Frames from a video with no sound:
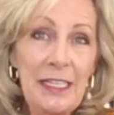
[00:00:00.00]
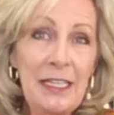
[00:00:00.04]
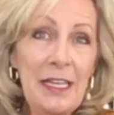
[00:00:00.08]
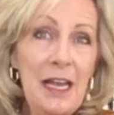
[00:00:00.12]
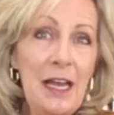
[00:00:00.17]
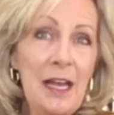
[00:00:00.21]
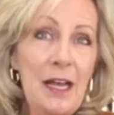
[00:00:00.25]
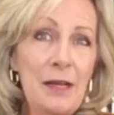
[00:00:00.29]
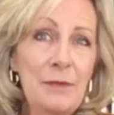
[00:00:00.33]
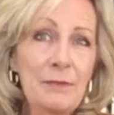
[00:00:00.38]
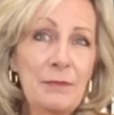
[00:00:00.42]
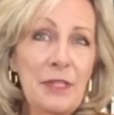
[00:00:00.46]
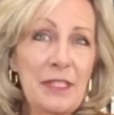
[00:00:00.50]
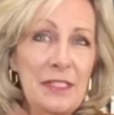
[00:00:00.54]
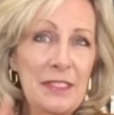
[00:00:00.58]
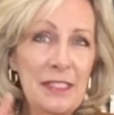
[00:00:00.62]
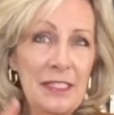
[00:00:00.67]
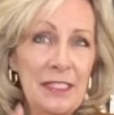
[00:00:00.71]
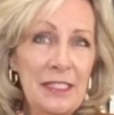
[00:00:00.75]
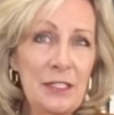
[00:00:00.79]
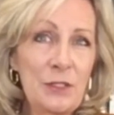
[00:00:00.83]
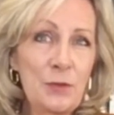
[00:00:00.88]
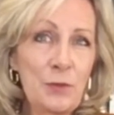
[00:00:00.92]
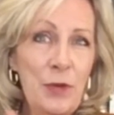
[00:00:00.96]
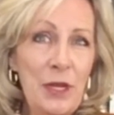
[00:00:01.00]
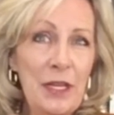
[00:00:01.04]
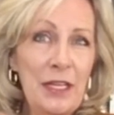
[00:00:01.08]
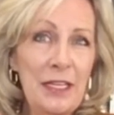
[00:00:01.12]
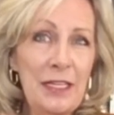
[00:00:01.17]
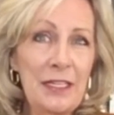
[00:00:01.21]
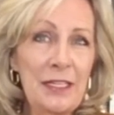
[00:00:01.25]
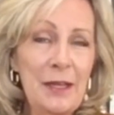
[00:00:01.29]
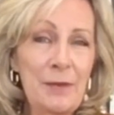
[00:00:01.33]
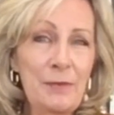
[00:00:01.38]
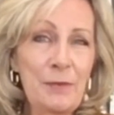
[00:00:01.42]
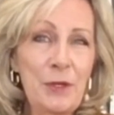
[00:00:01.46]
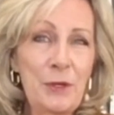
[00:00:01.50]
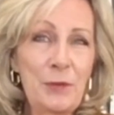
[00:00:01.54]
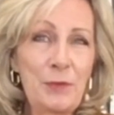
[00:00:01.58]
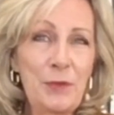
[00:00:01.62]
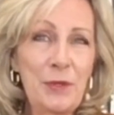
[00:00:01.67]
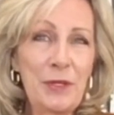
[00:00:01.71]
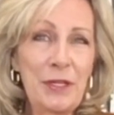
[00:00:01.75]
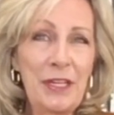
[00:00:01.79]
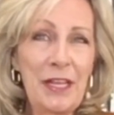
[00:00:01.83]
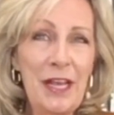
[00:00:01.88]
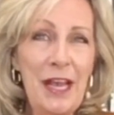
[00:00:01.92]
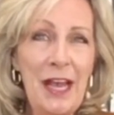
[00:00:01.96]
because it is ranking up there
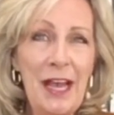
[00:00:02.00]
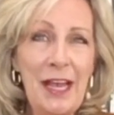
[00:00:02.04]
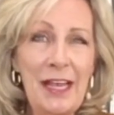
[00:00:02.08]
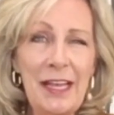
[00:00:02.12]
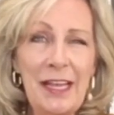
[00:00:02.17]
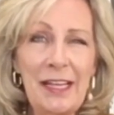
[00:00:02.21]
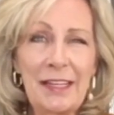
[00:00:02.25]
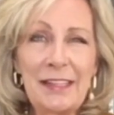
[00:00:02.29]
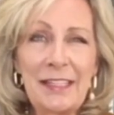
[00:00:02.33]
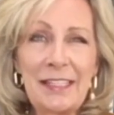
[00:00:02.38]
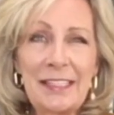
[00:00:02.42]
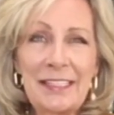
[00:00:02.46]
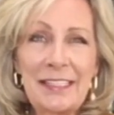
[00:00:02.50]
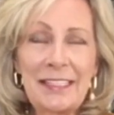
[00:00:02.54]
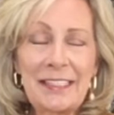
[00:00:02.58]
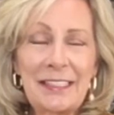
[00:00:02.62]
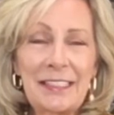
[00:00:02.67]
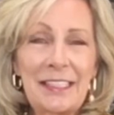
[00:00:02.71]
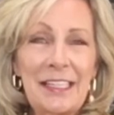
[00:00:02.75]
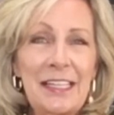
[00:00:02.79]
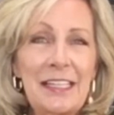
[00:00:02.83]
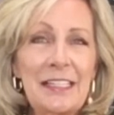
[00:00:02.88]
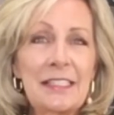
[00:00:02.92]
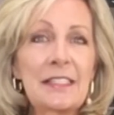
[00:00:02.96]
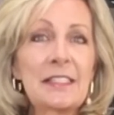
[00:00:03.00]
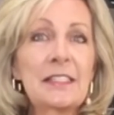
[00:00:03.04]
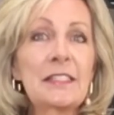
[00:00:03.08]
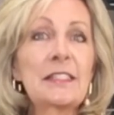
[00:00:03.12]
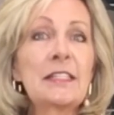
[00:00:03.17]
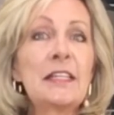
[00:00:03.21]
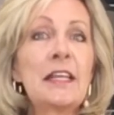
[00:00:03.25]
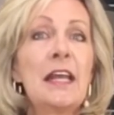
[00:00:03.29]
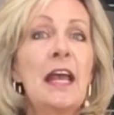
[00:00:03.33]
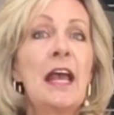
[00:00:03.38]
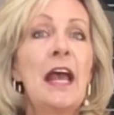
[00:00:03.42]
pretty high on this list.